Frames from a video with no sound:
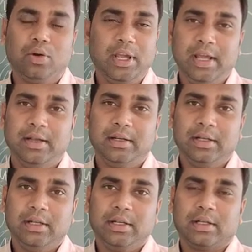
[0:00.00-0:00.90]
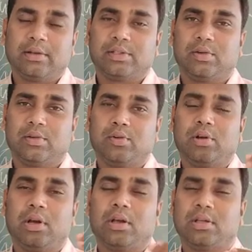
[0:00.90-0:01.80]
Okay. So
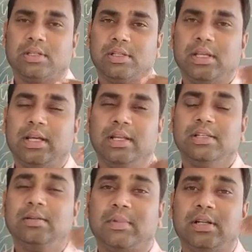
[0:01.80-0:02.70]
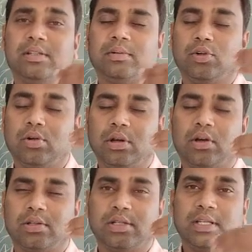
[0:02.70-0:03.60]
total cost is increasing, marginal
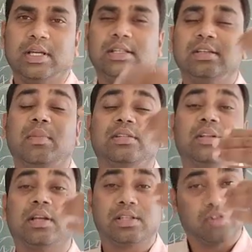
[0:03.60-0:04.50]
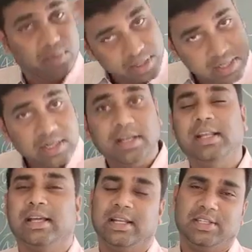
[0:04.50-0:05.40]
cost will be
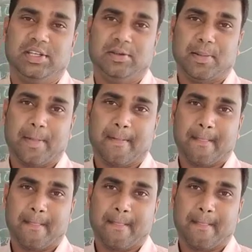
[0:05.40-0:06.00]
decreasing.